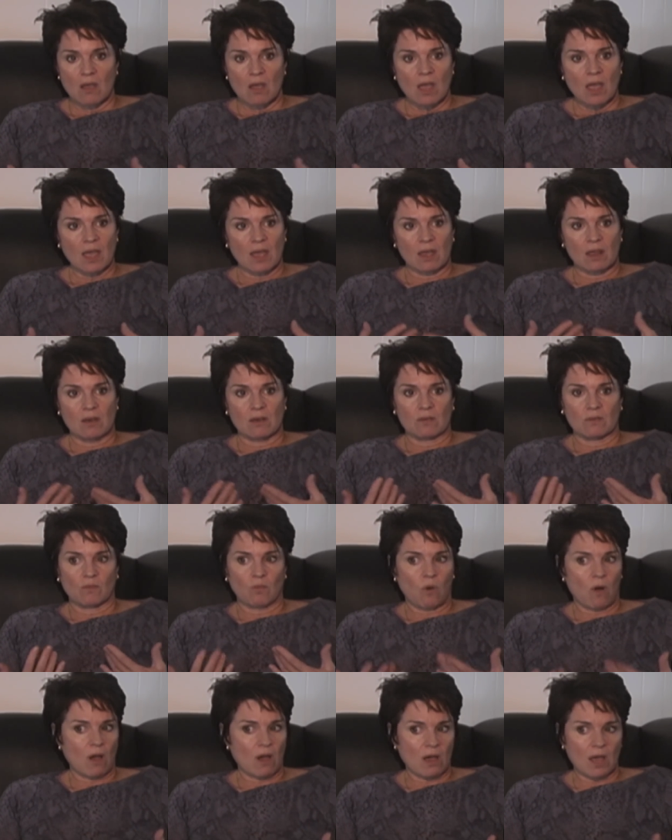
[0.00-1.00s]
and
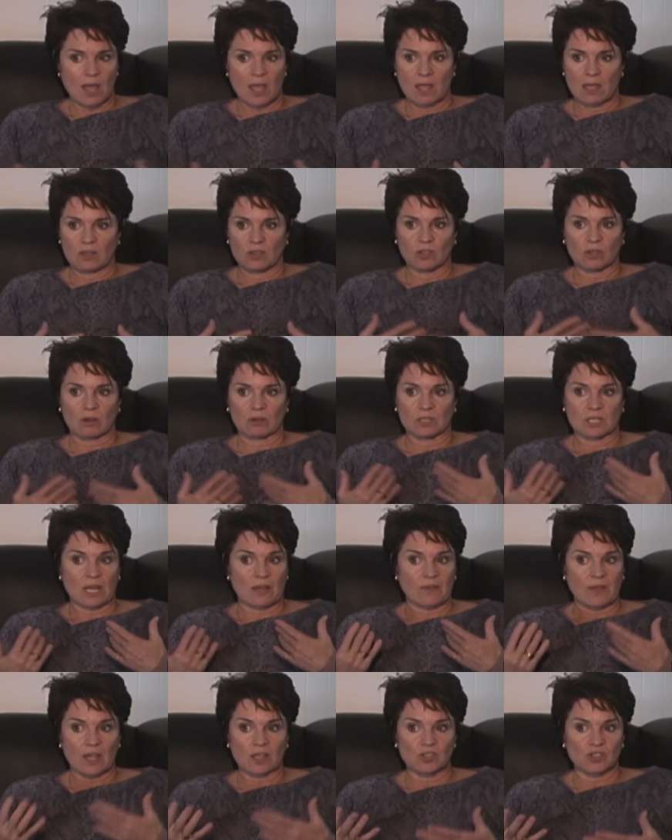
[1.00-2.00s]
why, and you go
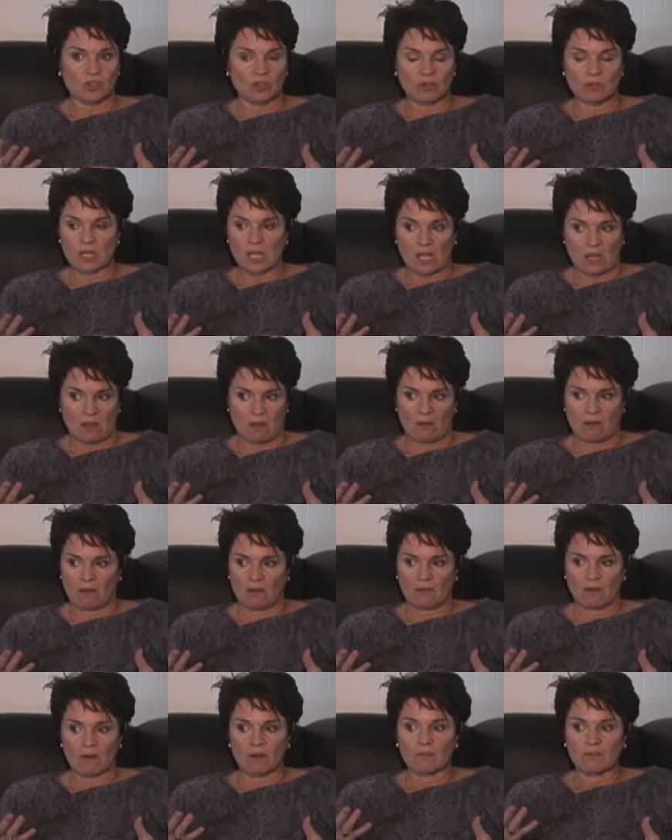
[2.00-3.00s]
down that journey
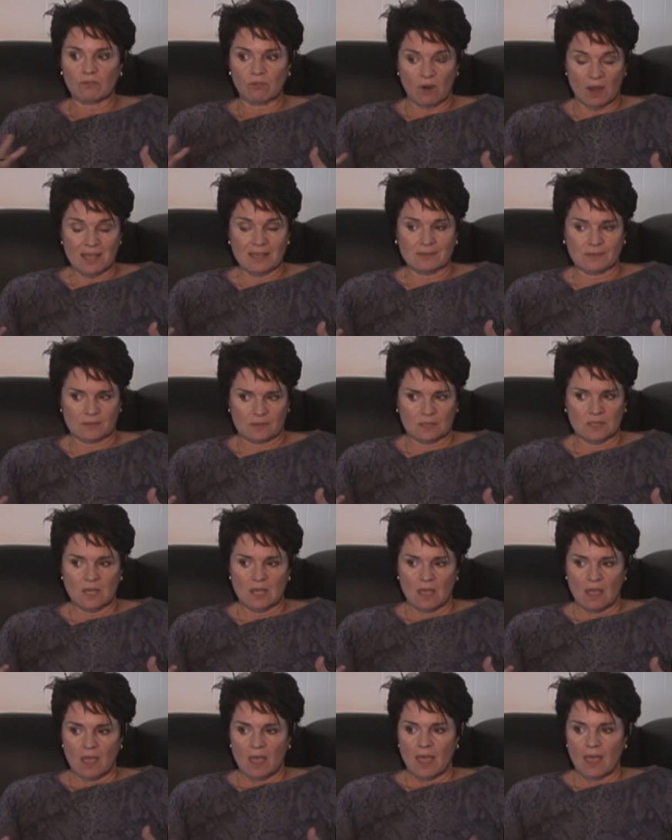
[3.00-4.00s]
of, of race
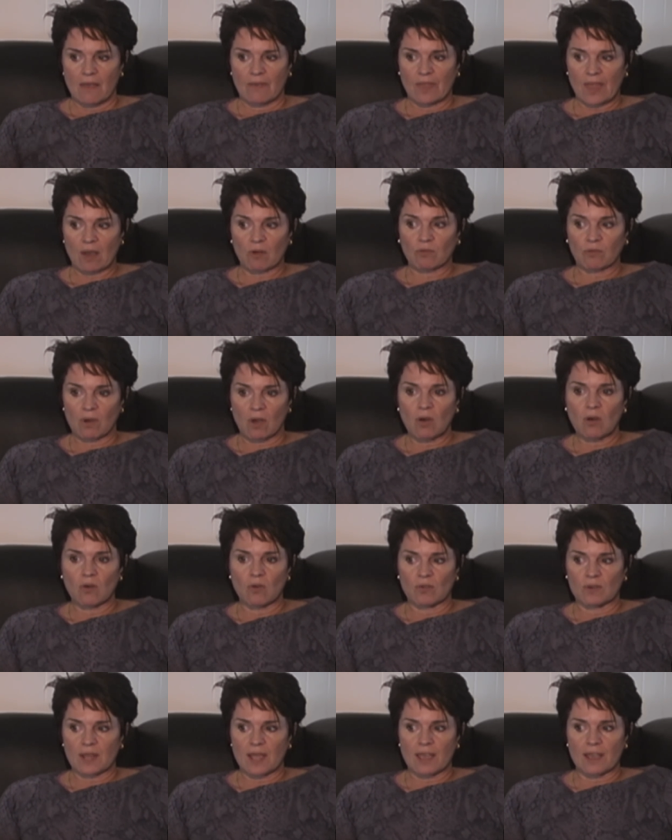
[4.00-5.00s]
and that
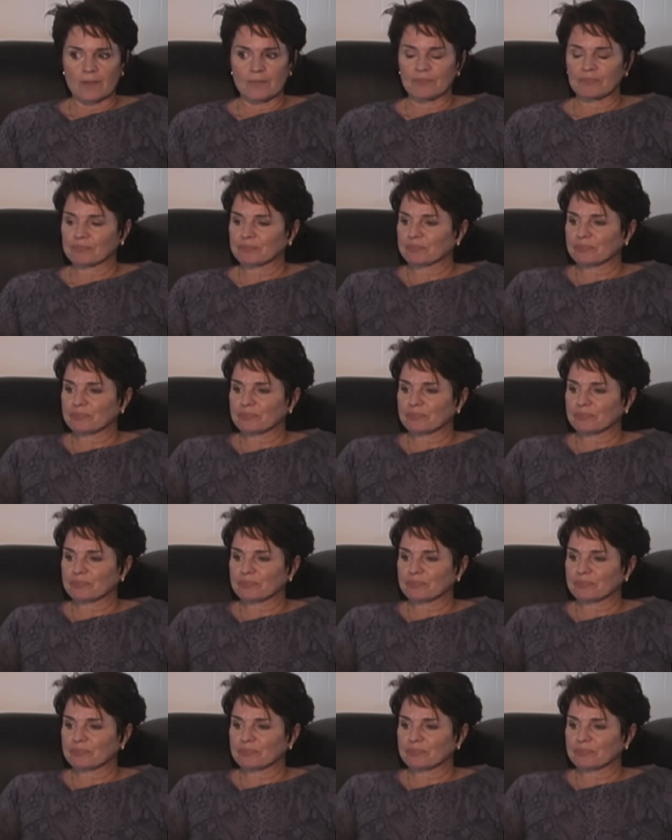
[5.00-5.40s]
road. And